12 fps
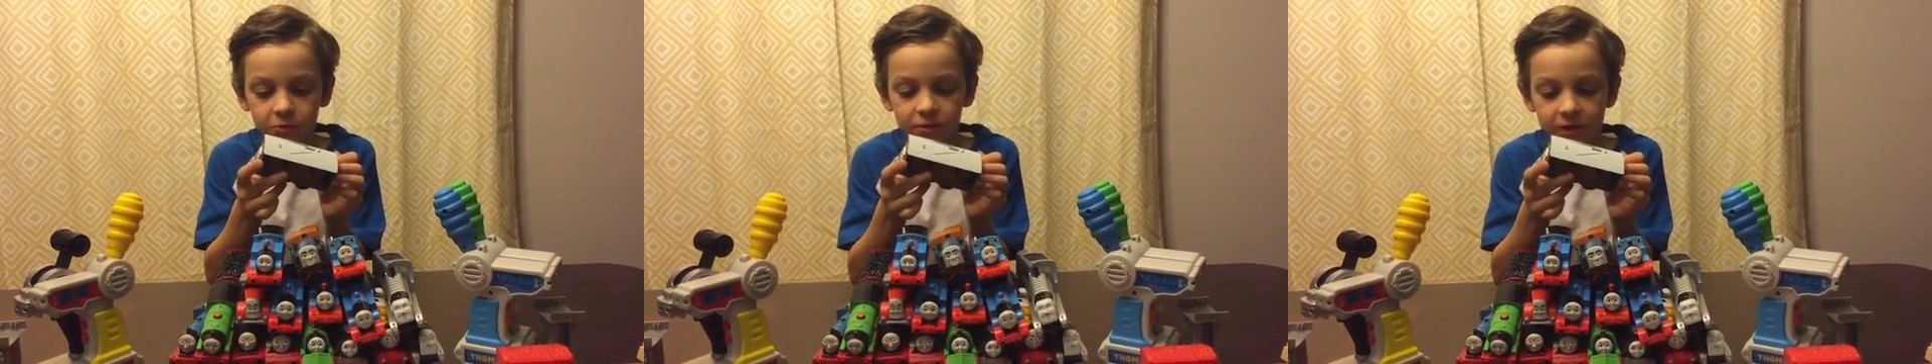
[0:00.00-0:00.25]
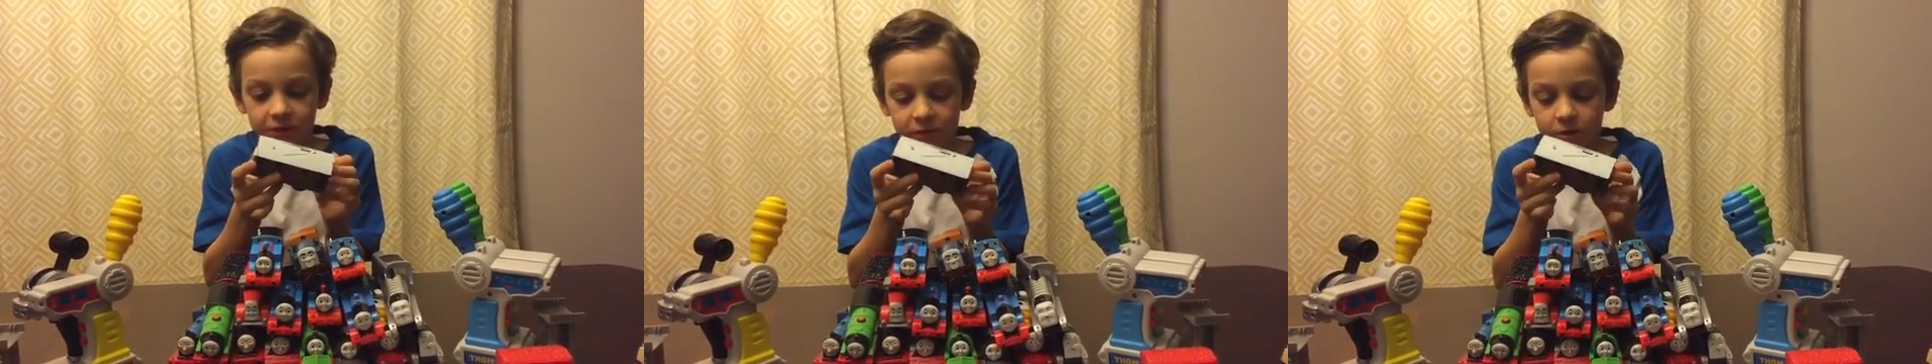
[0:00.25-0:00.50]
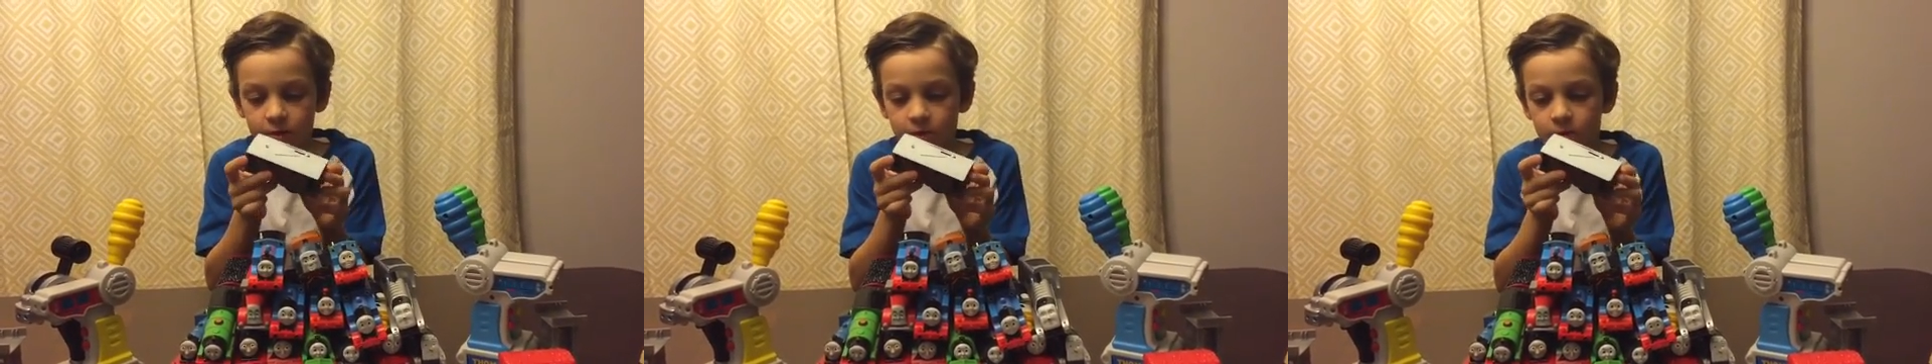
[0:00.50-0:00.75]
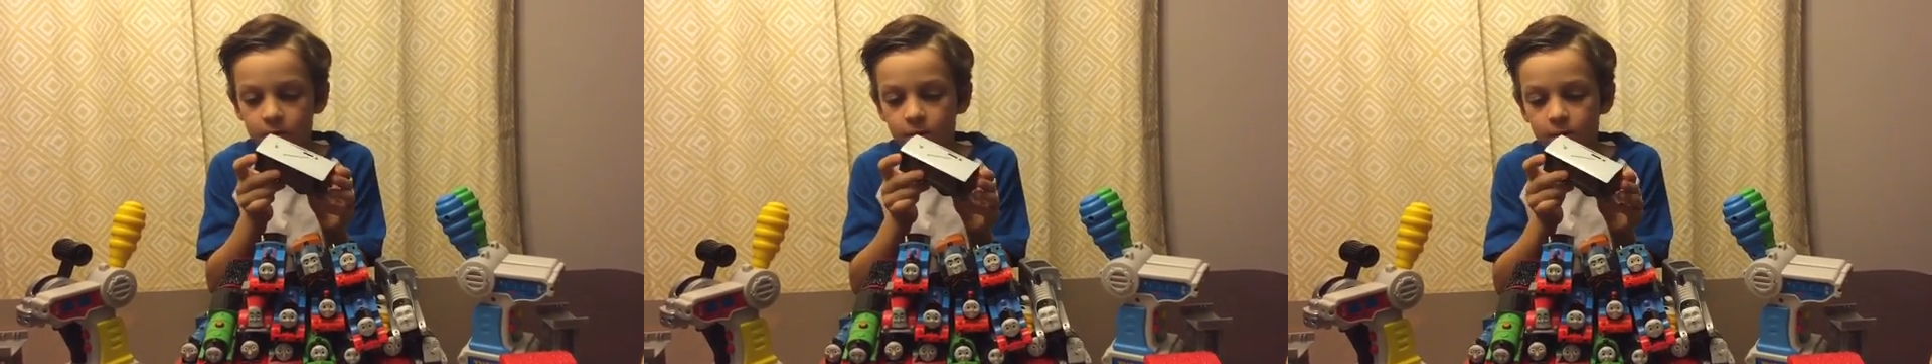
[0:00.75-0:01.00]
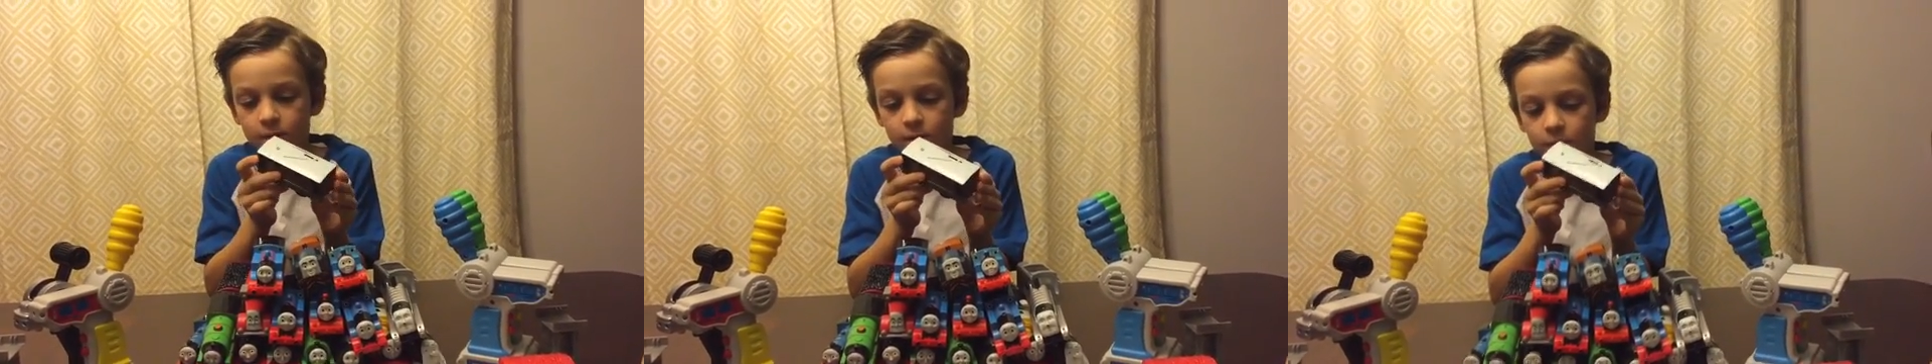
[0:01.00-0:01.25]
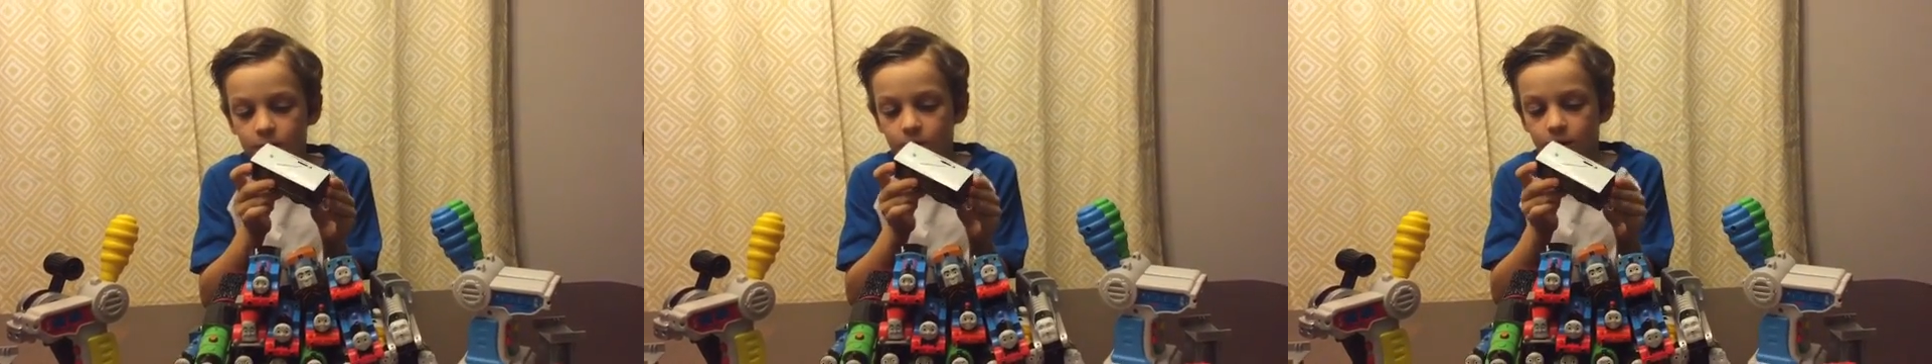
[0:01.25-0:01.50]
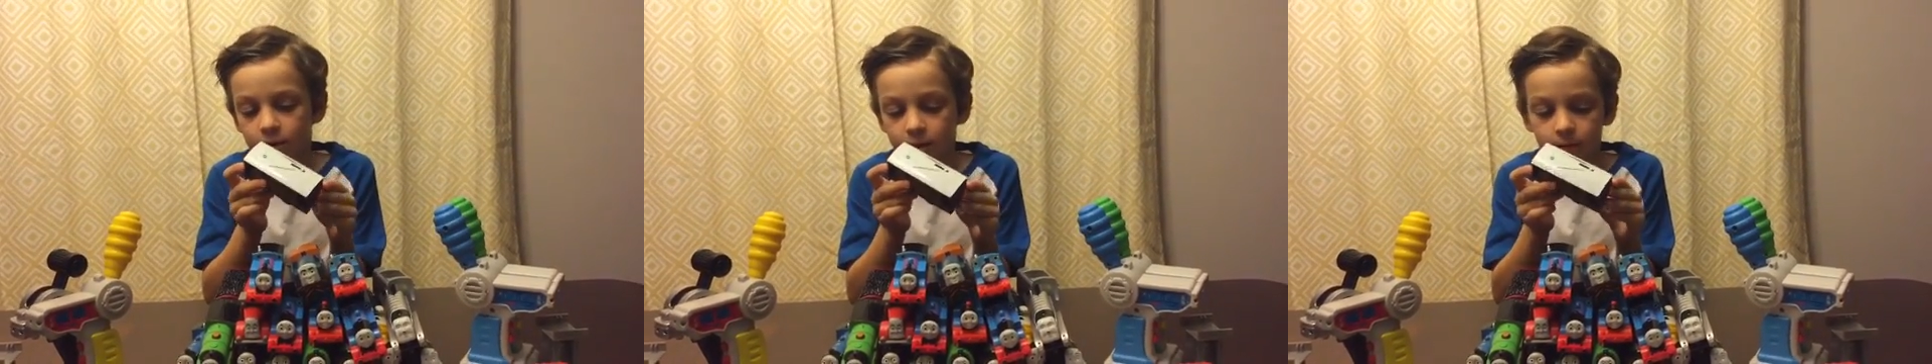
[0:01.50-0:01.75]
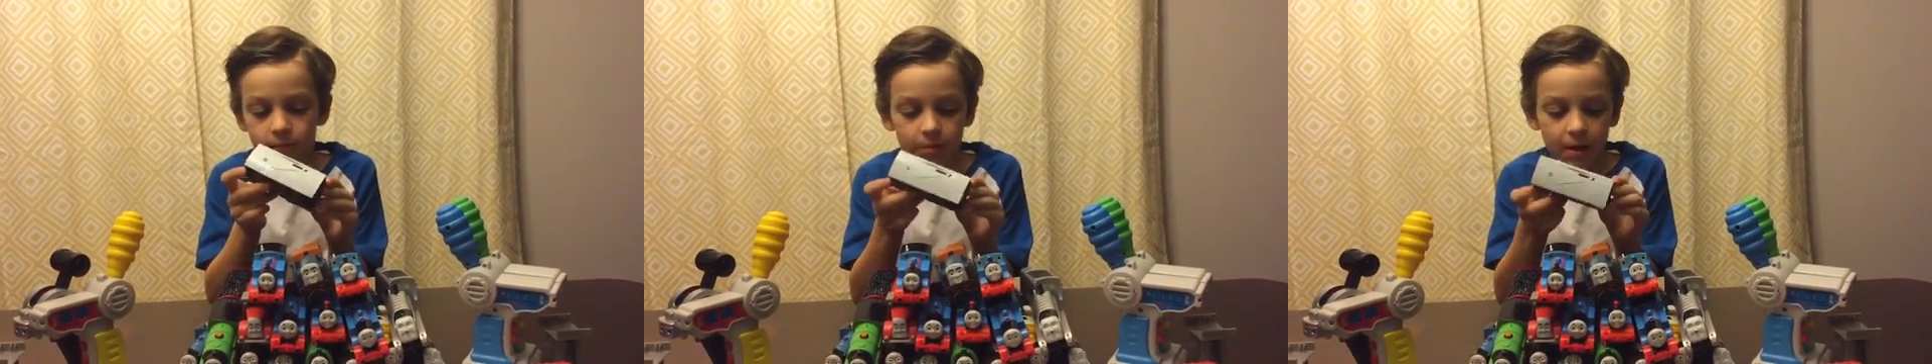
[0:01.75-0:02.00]
7.
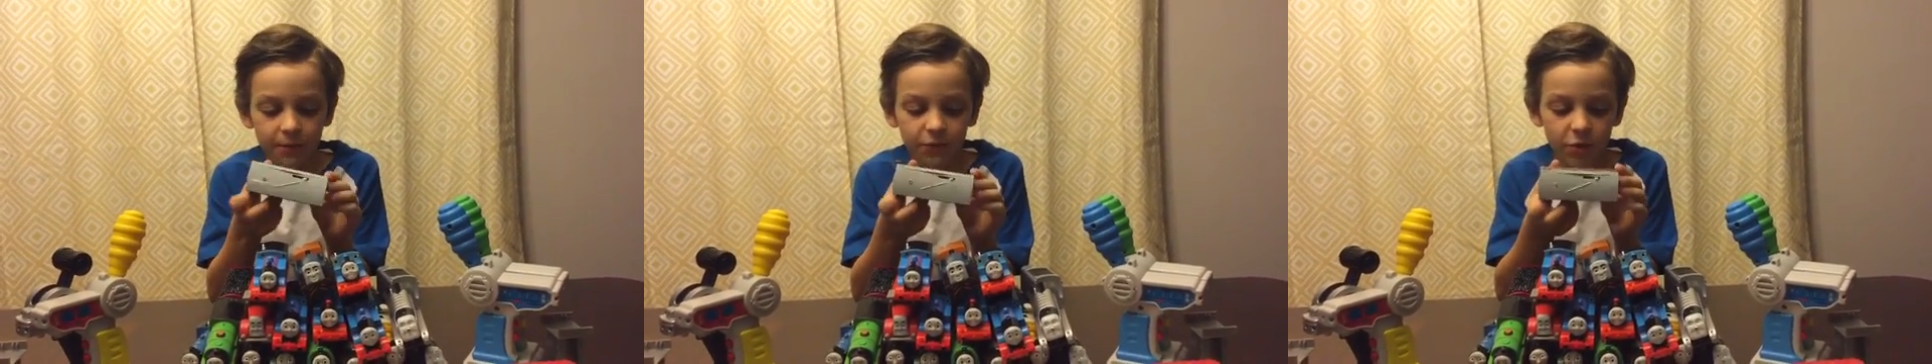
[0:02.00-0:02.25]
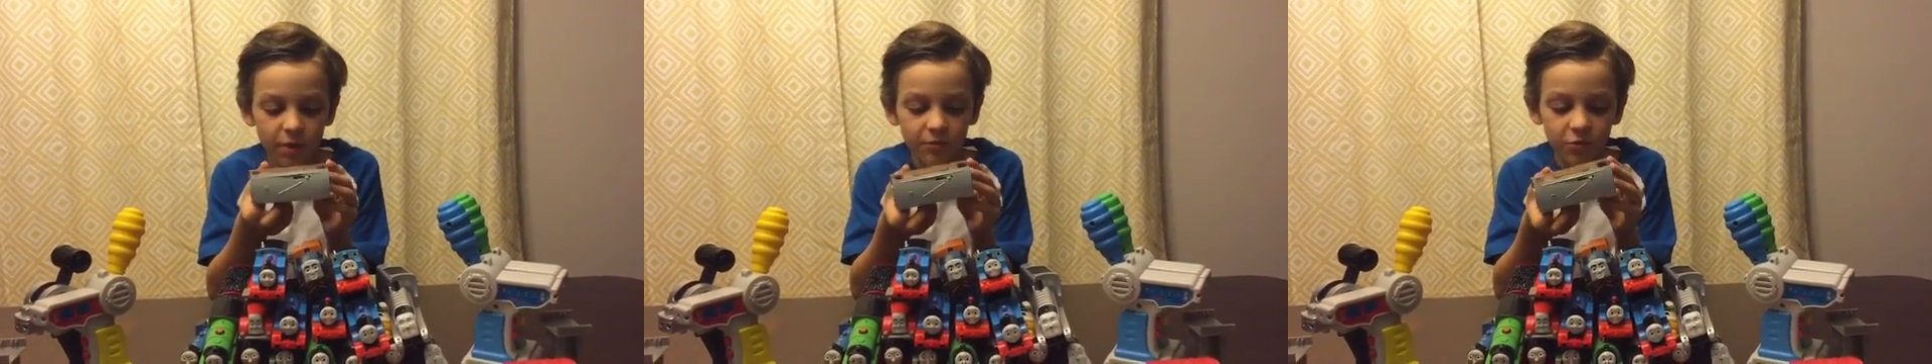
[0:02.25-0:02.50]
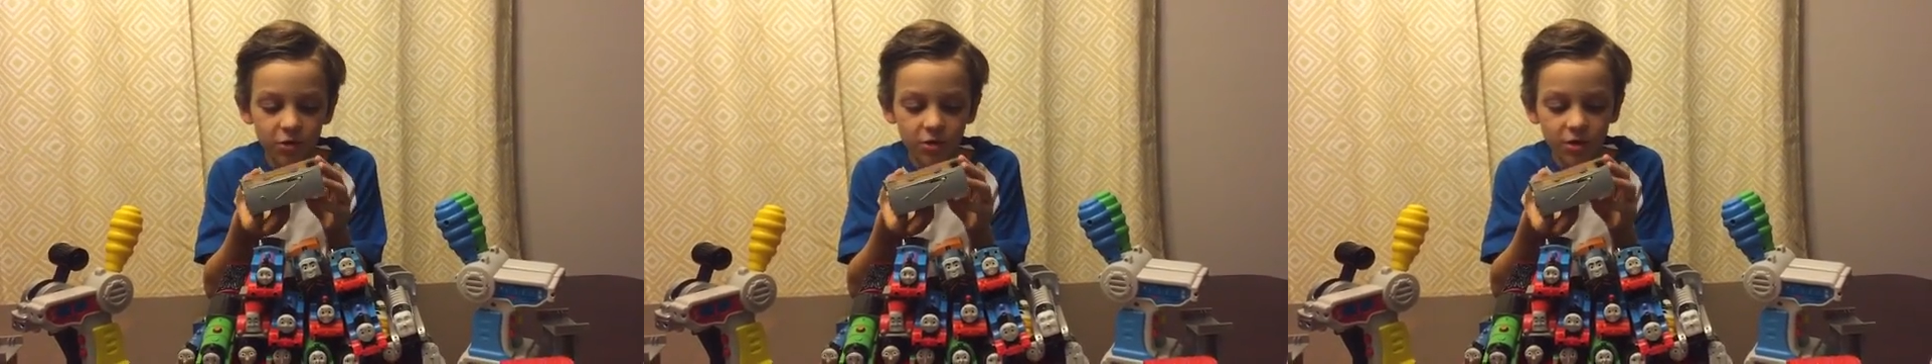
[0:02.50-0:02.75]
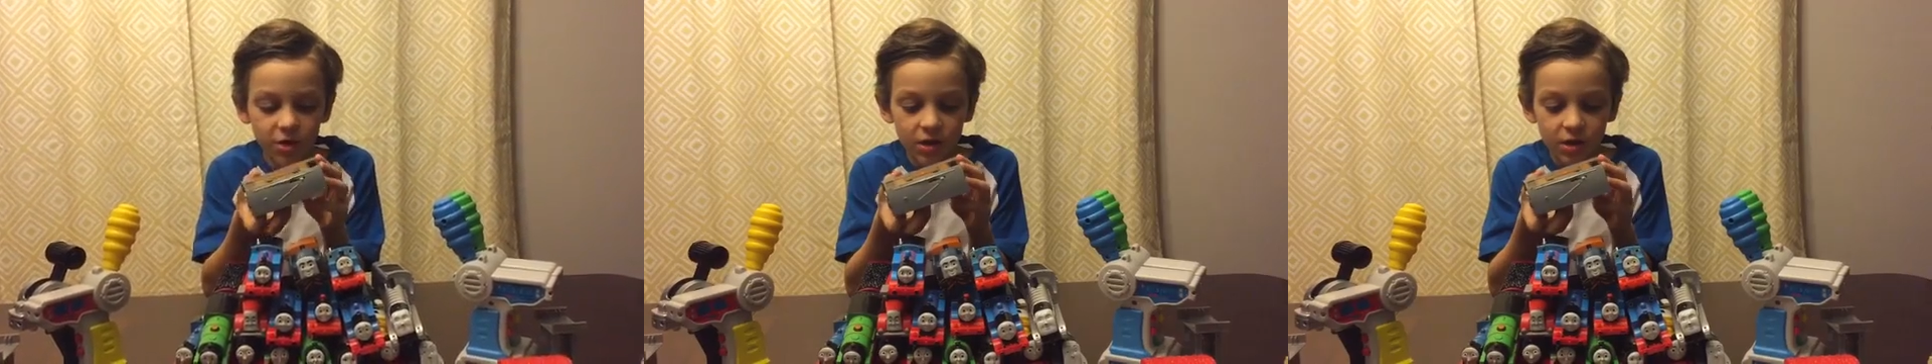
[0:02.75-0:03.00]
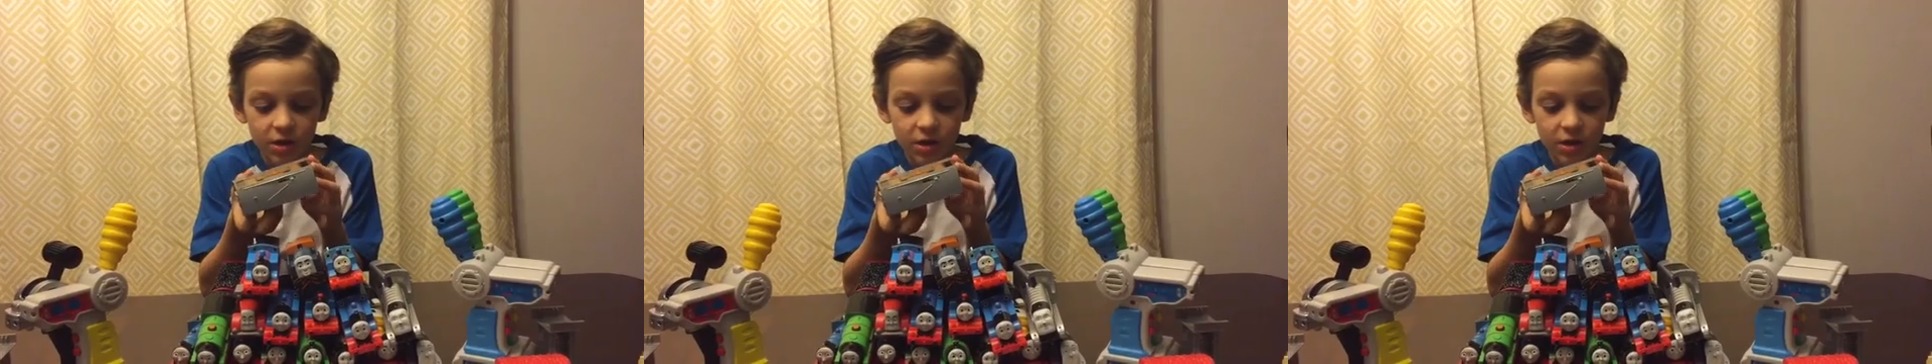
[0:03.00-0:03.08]
My favorite